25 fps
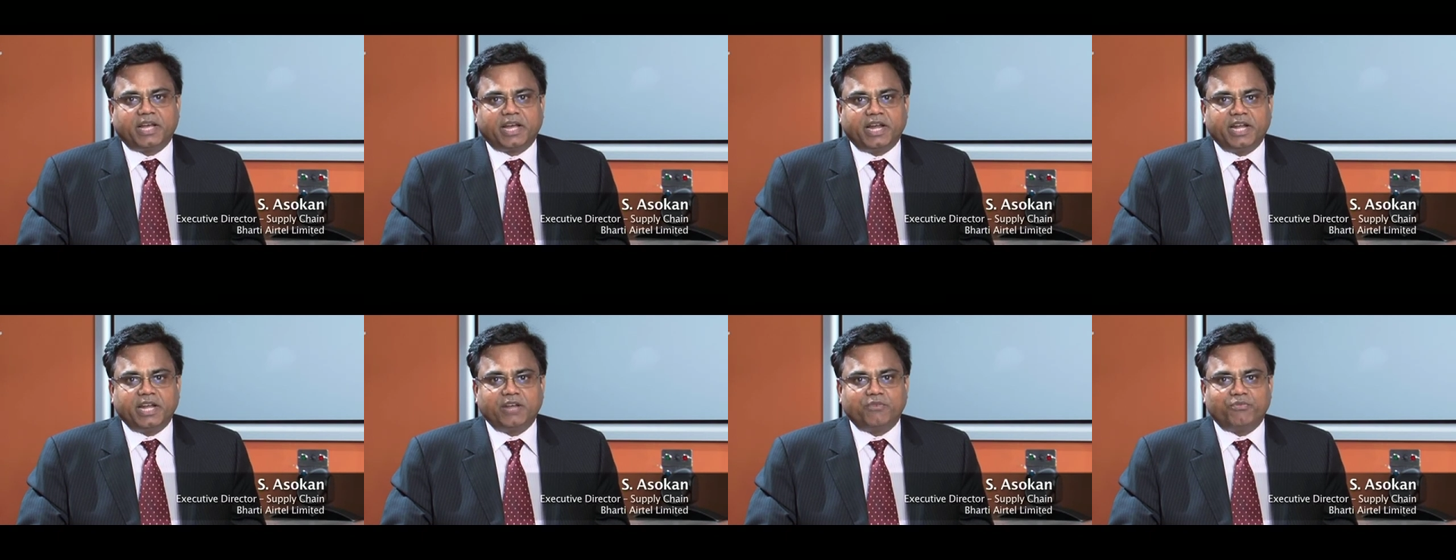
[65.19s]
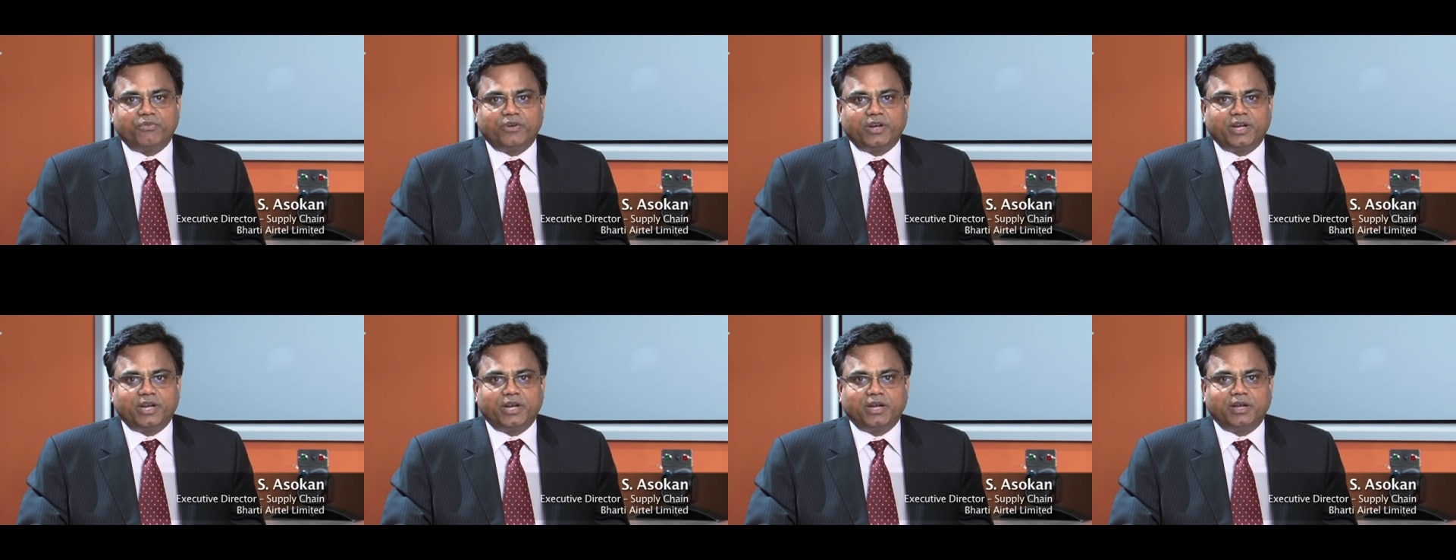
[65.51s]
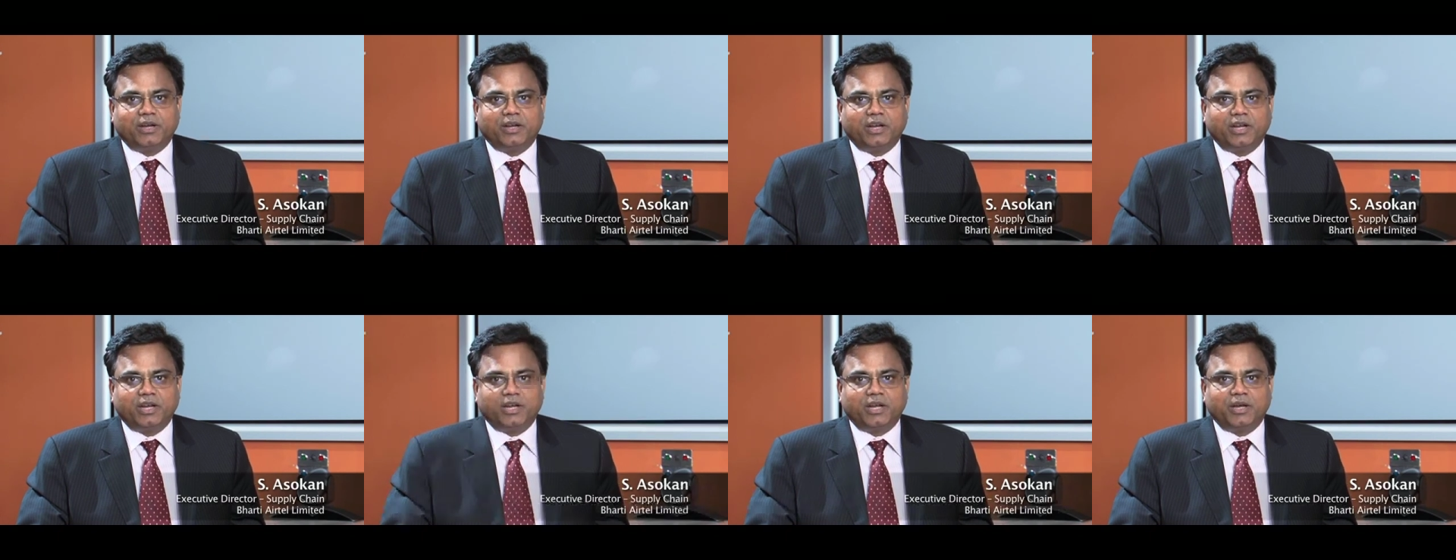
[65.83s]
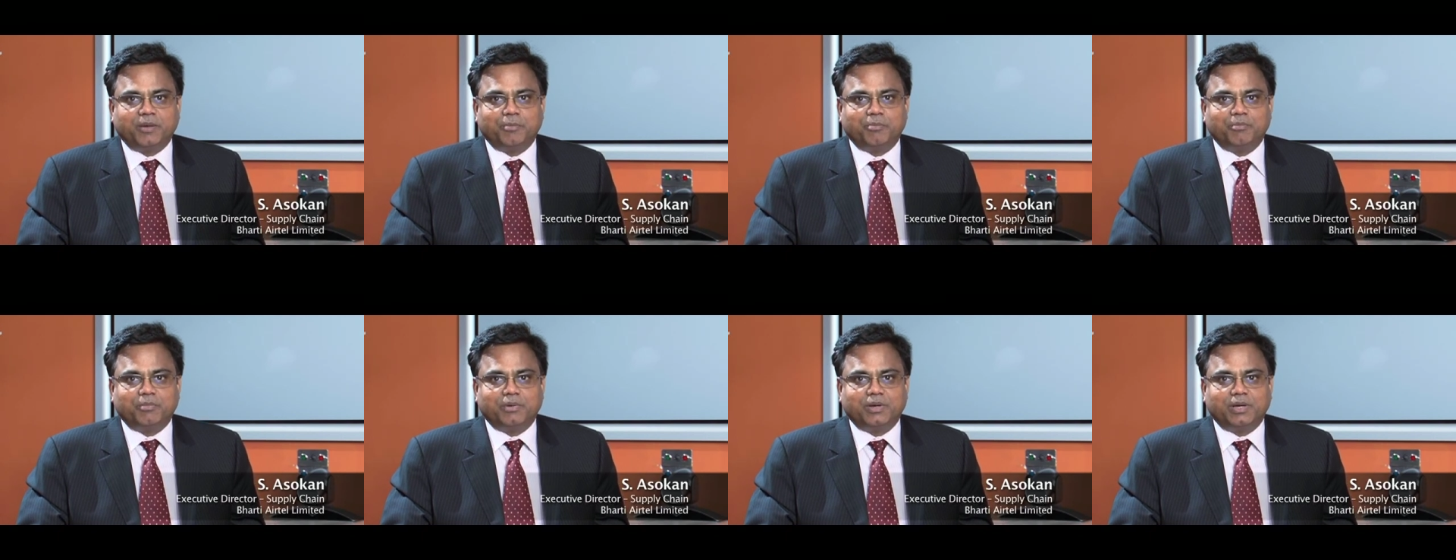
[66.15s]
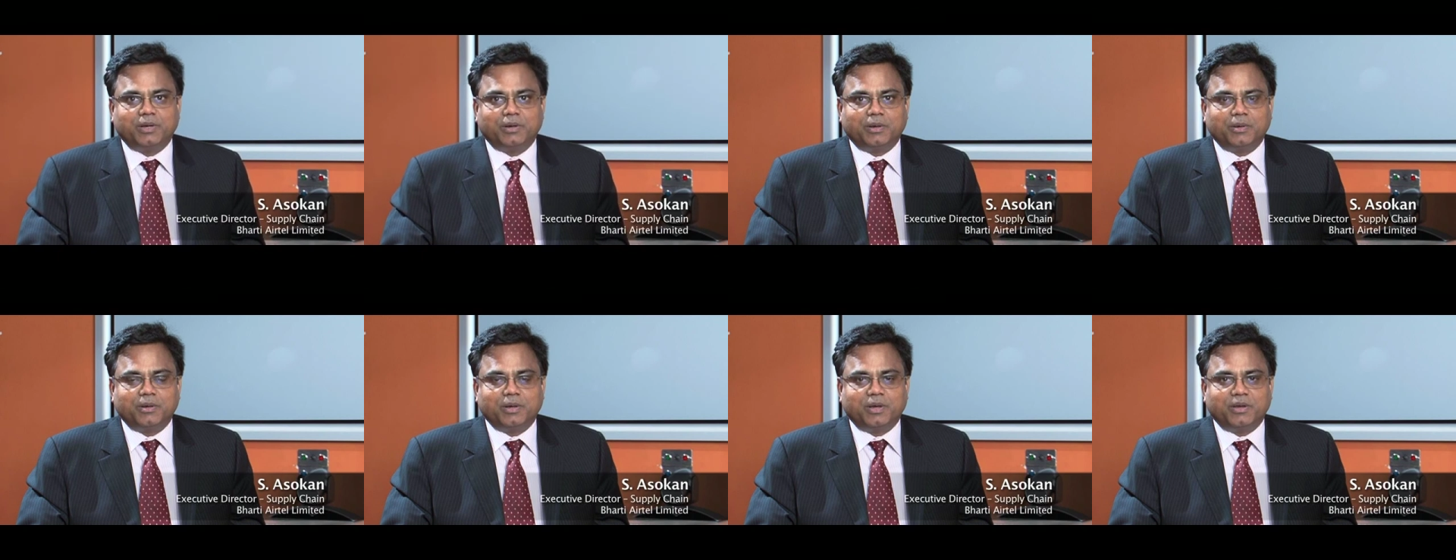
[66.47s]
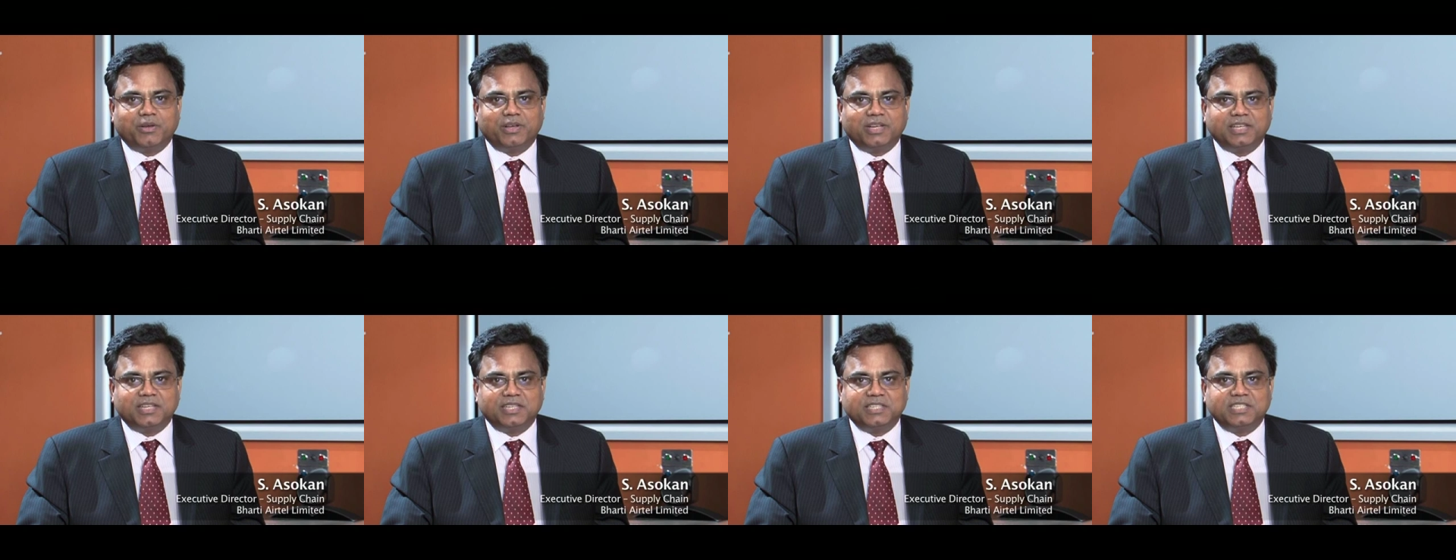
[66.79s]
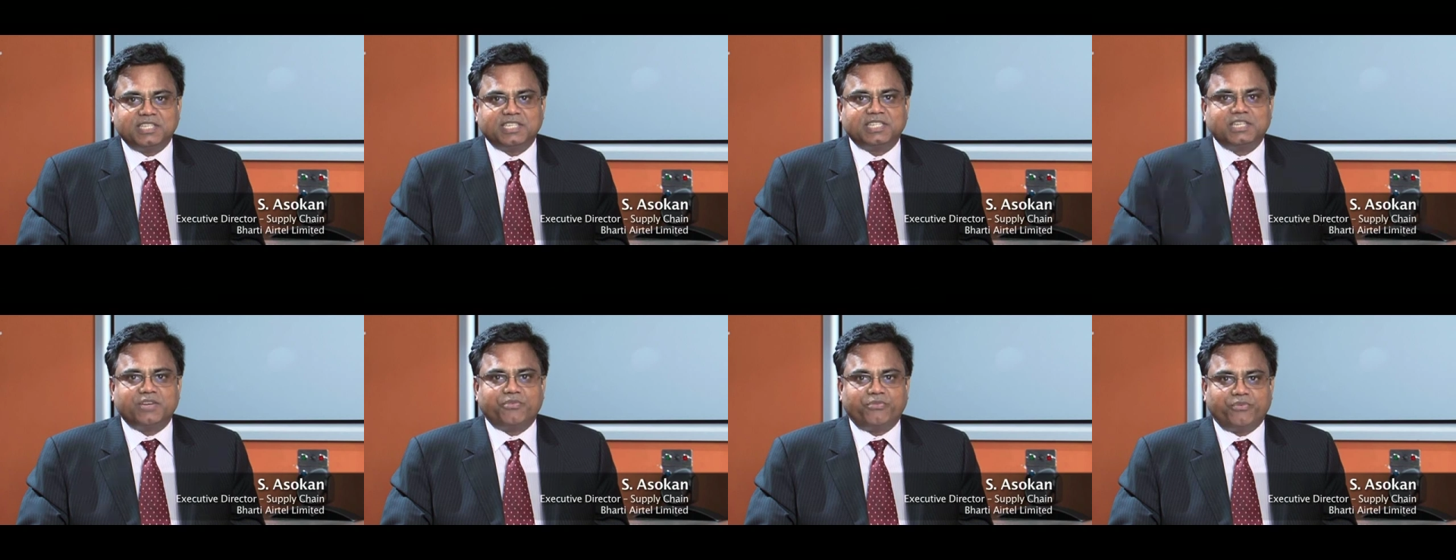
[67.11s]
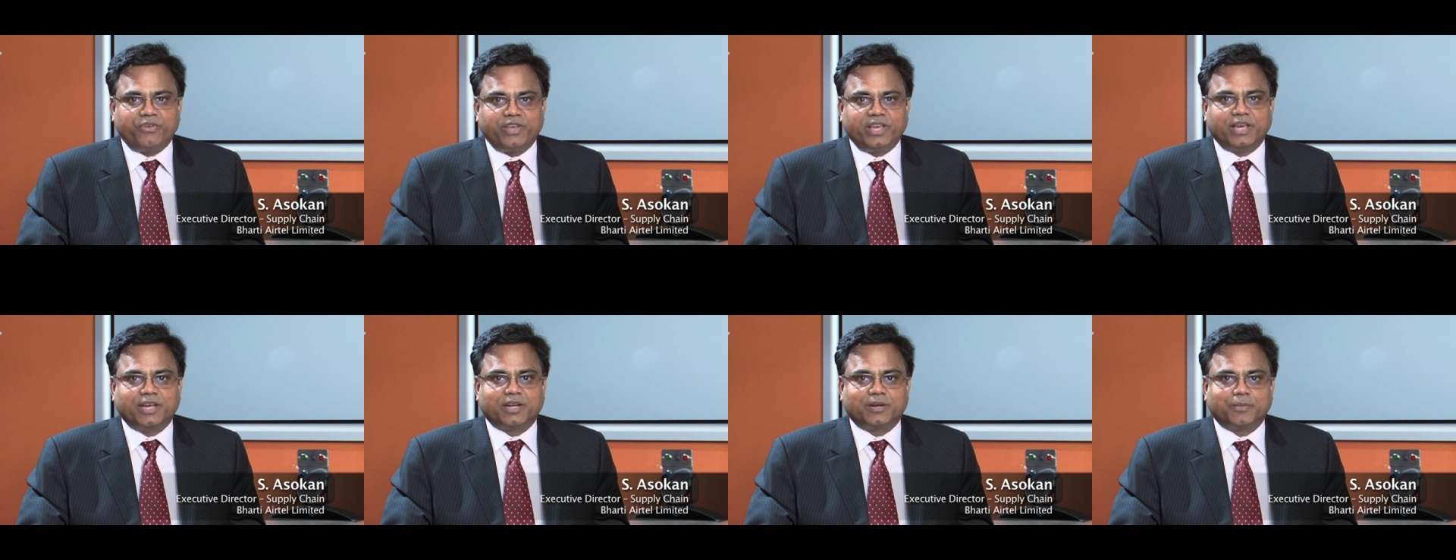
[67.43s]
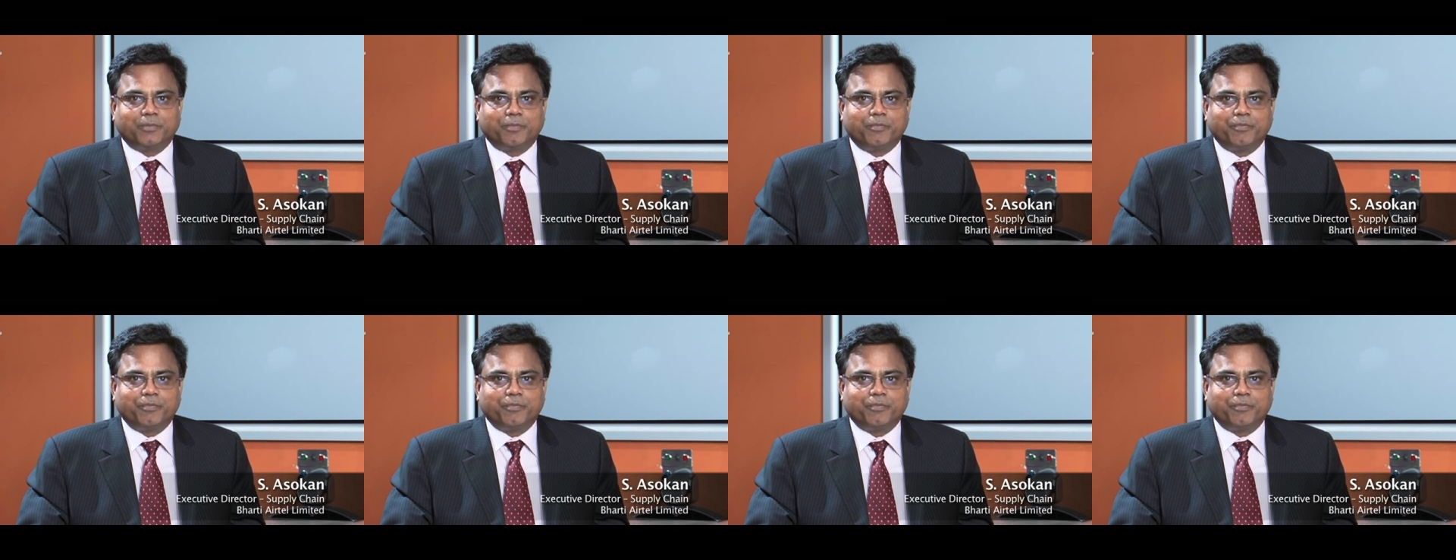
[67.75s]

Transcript: kind of a just a fear.